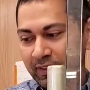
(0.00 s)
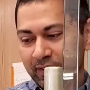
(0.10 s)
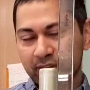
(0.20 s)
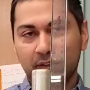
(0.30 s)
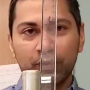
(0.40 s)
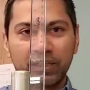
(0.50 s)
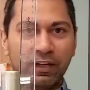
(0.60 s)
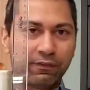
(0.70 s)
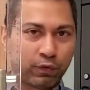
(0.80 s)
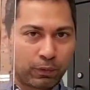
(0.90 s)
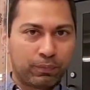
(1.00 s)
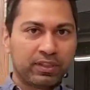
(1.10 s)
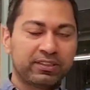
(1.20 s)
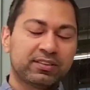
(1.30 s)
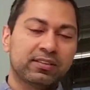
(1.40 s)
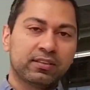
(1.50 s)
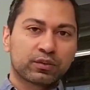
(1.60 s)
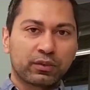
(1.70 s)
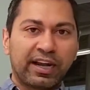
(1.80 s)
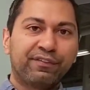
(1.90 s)
So we're going to have 4 points,
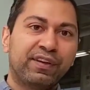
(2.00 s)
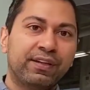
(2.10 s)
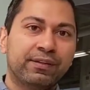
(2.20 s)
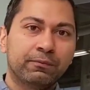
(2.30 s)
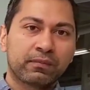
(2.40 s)
graph it,